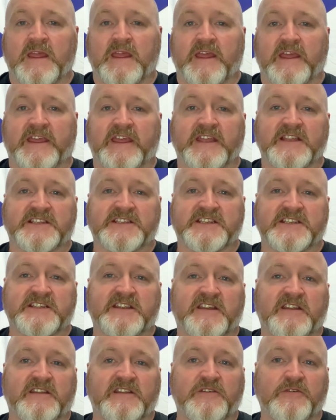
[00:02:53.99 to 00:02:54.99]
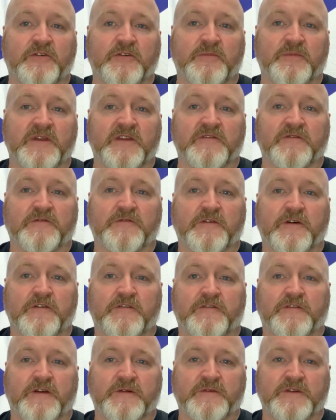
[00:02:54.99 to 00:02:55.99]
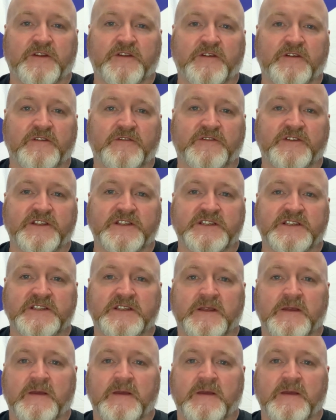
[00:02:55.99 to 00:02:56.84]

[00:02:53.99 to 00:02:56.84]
It consisted of the European founder countries,